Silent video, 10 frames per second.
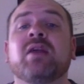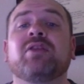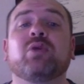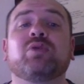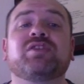
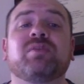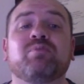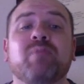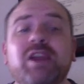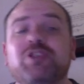There was
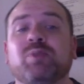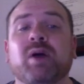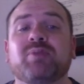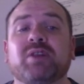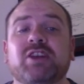major
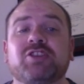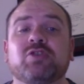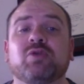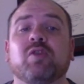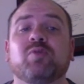population
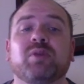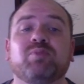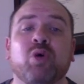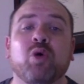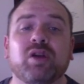growth, but
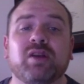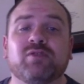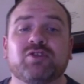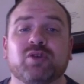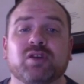poor
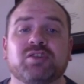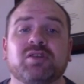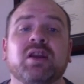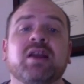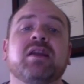
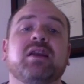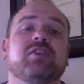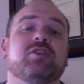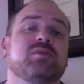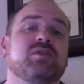infrastructure in
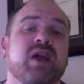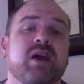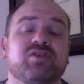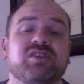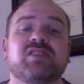terms of
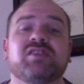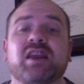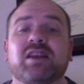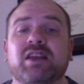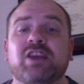housing,
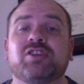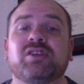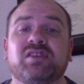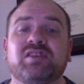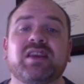sanitation,
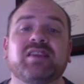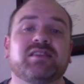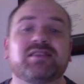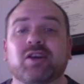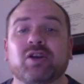disease,
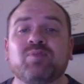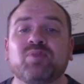etc.